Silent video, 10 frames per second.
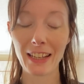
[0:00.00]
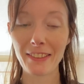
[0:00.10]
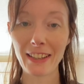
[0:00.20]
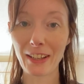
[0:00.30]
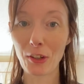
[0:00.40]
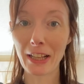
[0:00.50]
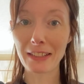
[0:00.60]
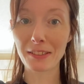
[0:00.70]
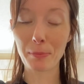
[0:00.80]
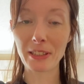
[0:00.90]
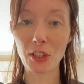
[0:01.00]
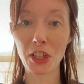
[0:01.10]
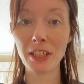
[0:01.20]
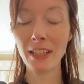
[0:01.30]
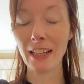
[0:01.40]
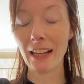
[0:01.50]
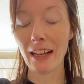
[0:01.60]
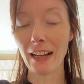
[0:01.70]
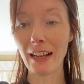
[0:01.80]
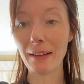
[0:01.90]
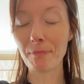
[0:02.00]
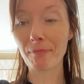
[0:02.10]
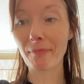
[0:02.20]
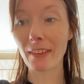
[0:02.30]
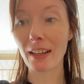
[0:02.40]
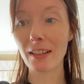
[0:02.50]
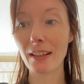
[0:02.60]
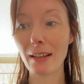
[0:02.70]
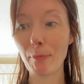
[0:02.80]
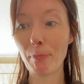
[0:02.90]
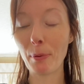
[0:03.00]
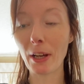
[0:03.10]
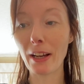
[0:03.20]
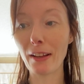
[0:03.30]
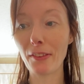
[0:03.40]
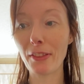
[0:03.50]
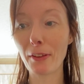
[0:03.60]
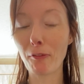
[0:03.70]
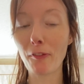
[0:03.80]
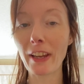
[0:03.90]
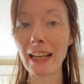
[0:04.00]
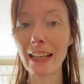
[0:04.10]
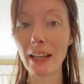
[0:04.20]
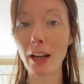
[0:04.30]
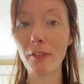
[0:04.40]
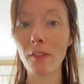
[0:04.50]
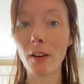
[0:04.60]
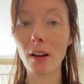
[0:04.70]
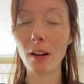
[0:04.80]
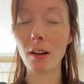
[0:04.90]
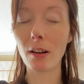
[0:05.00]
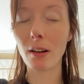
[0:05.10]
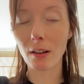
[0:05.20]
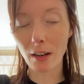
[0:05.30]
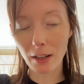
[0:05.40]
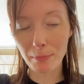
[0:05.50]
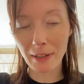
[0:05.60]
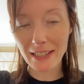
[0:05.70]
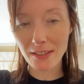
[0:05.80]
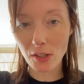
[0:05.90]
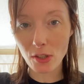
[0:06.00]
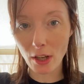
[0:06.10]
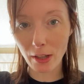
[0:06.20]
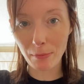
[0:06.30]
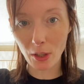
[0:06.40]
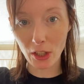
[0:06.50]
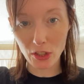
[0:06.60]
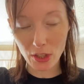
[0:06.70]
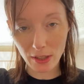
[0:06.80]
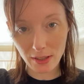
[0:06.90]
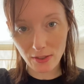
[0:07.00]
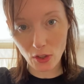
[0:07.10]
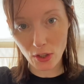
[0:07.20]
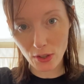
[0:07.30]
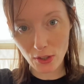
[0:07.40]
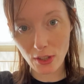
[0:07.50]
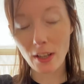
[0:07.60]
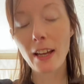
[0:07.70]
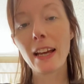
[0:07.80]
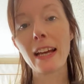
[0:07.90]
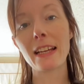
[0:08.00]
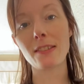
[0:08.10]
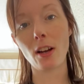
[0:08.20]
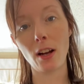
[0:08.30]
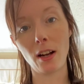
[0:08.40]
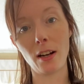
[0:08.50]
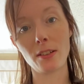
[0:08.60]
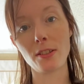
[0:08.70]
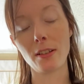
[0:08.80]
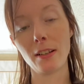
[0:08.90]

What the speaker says: it all has to be done. But the feeling of, oh, I miss her so much, it's hard.